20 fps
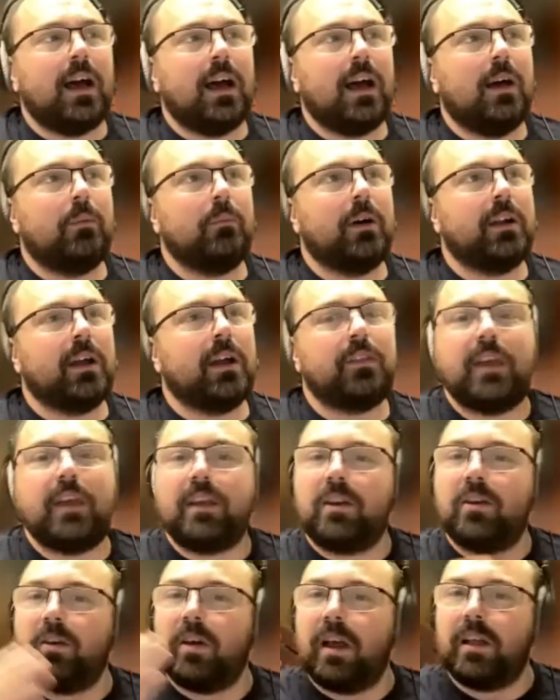And I
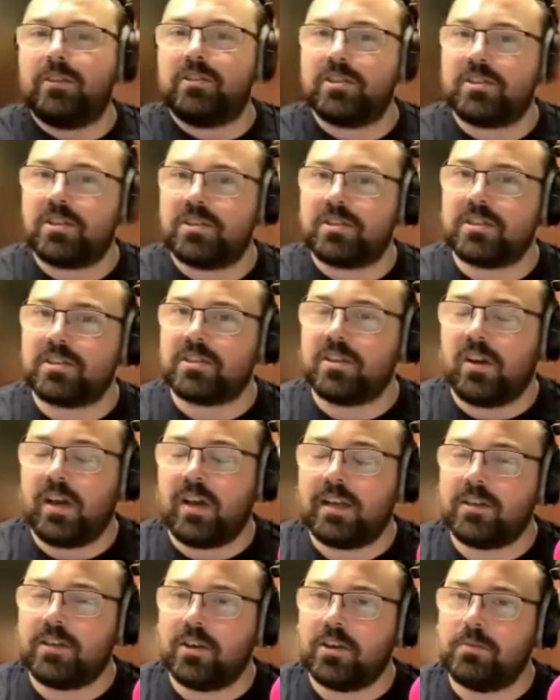think just as a
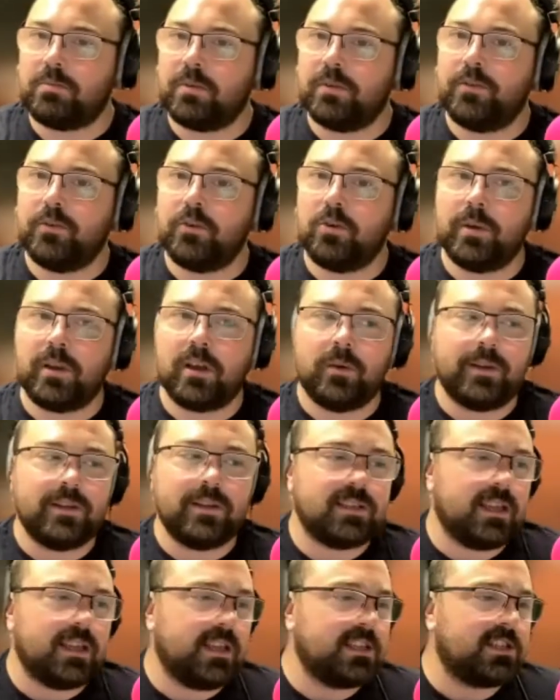side note, before we go
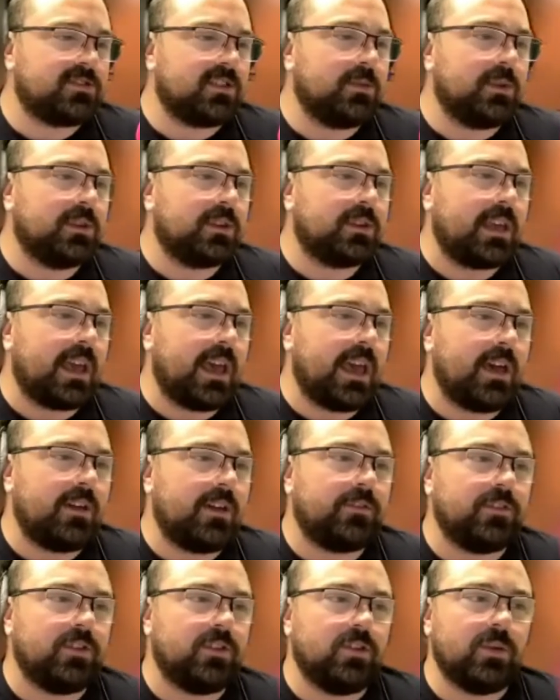into history with
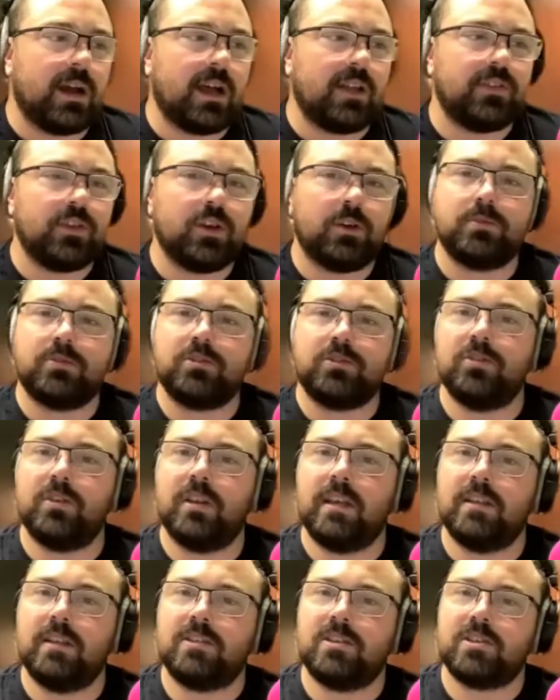Kev, you had the
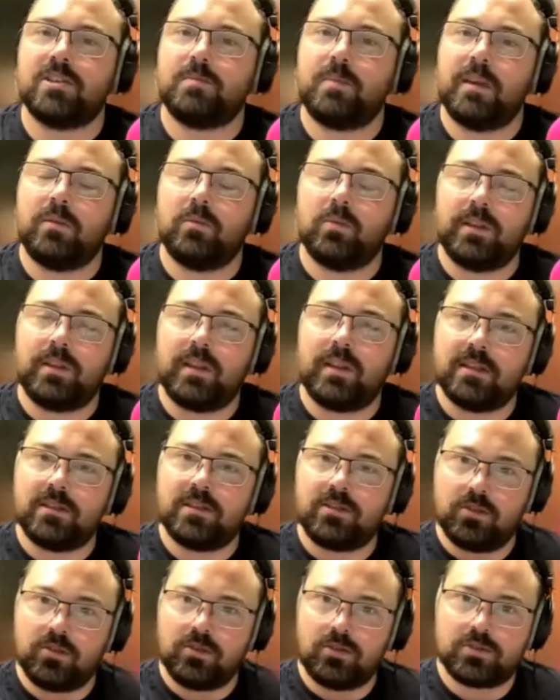opportunity to speak with his
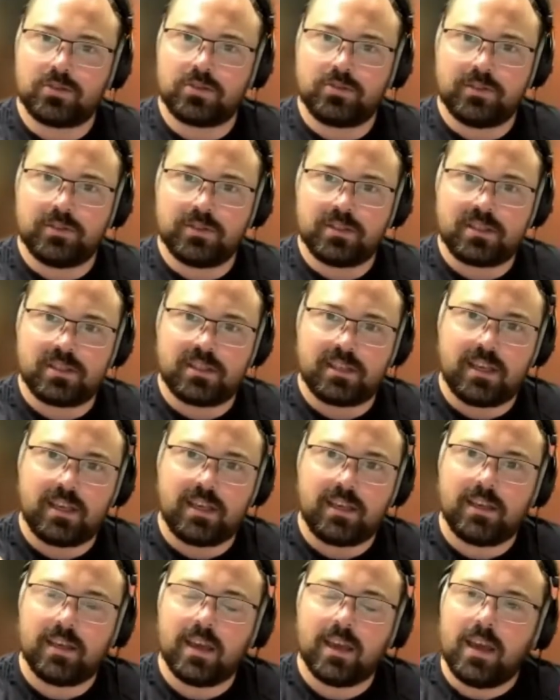daughter and
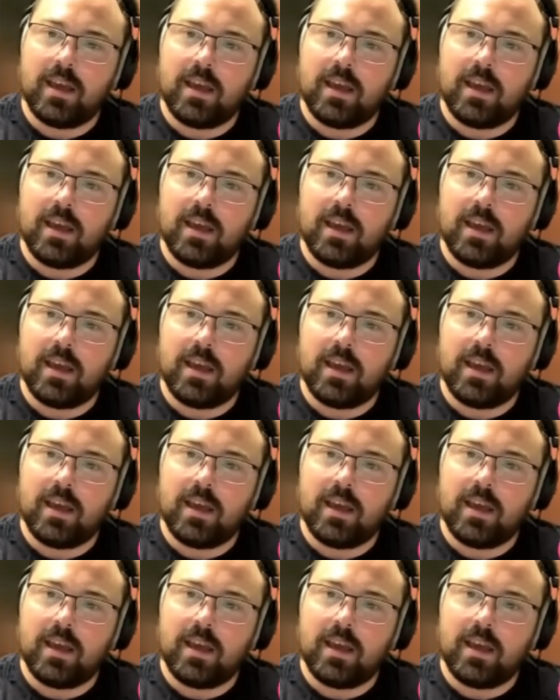see